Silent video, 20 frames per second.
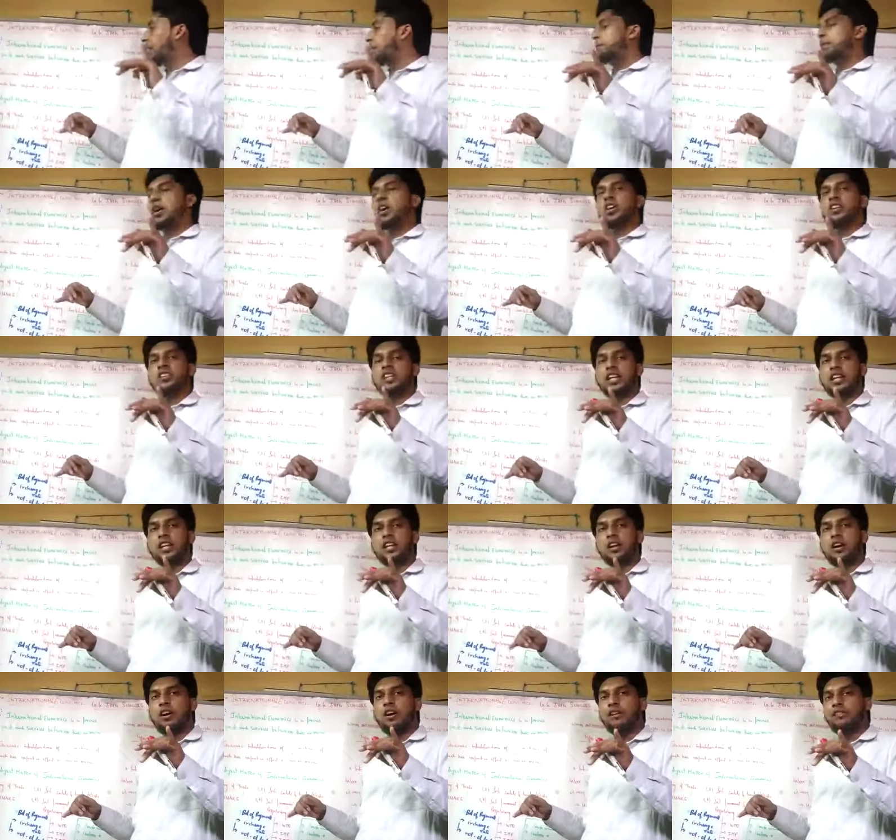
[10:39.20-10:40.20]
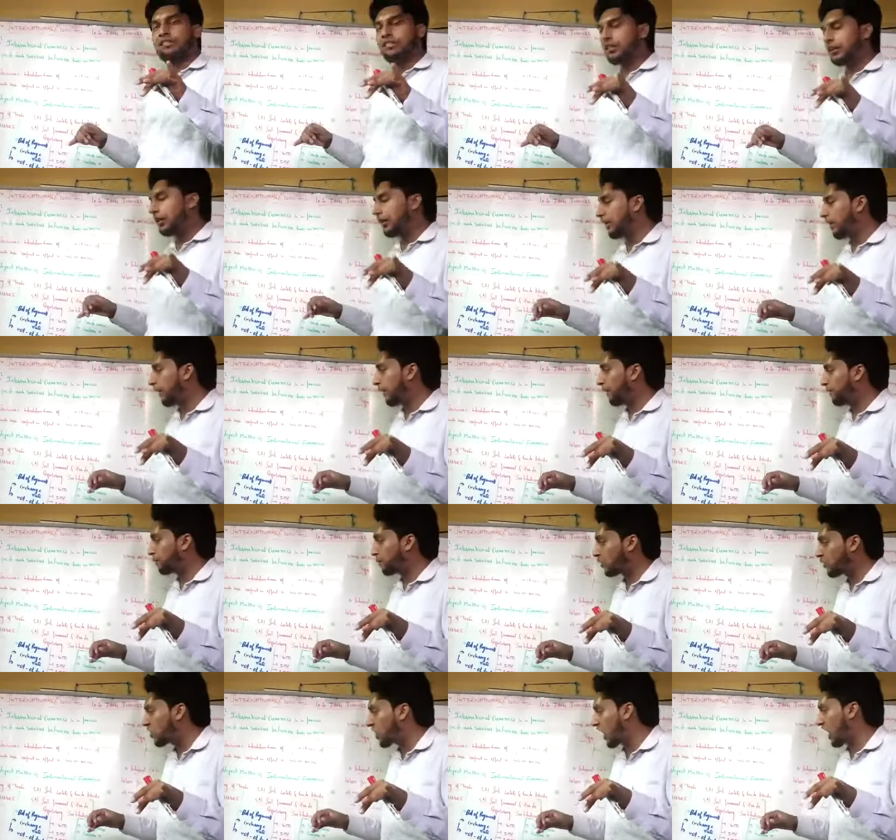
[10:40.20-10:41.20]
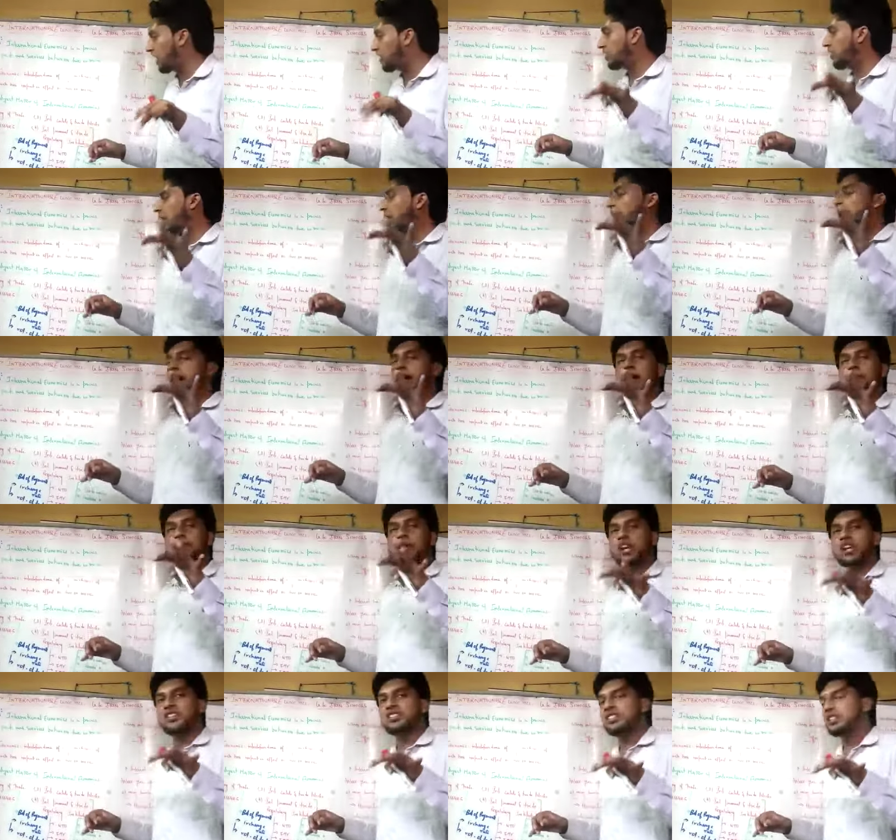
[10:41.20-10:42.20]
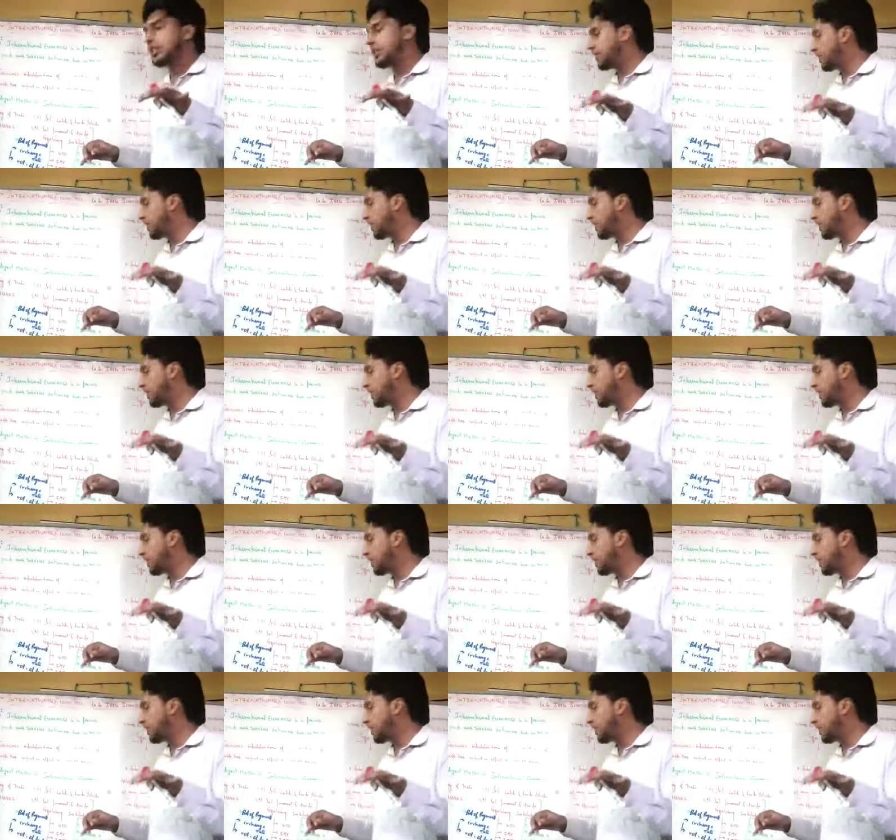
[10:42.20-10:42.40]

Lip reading: pure theory of trade, policy